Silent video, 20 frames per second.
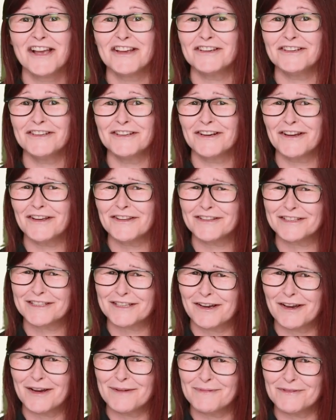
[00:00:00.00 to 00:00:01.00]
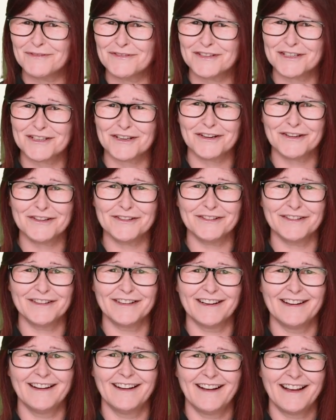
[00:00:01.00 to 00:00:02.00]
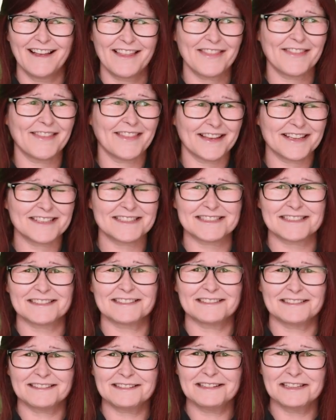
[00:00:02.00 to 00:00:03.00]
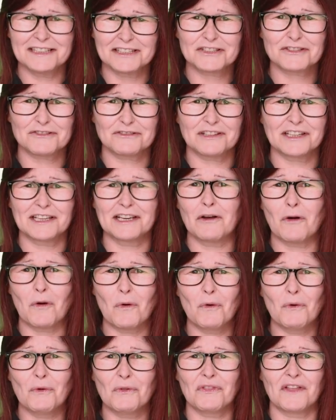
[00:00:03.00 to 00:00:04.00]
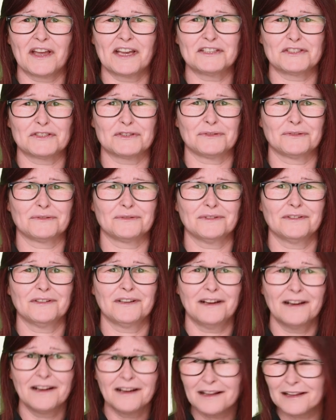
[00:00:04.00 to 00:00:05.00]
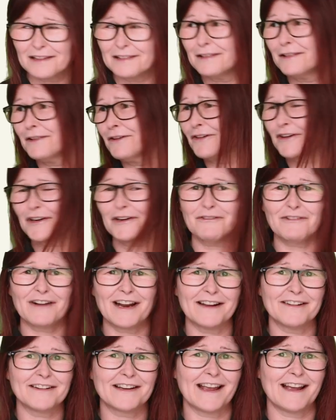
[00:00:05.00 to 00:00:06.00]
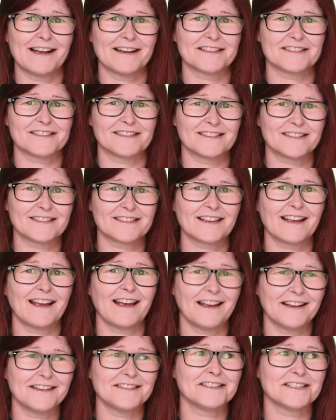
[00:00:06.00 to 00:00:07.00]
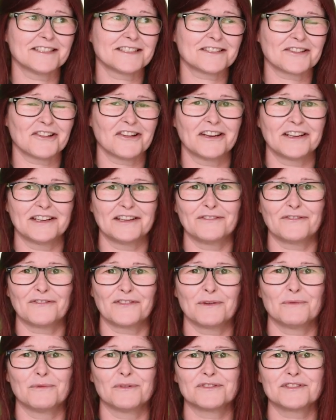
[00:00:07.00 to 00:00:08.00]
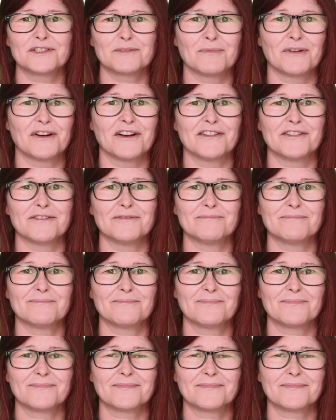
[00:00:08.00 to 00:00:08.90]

You know the type of show? That's literally all they do look around houses and decide if they want to buy them.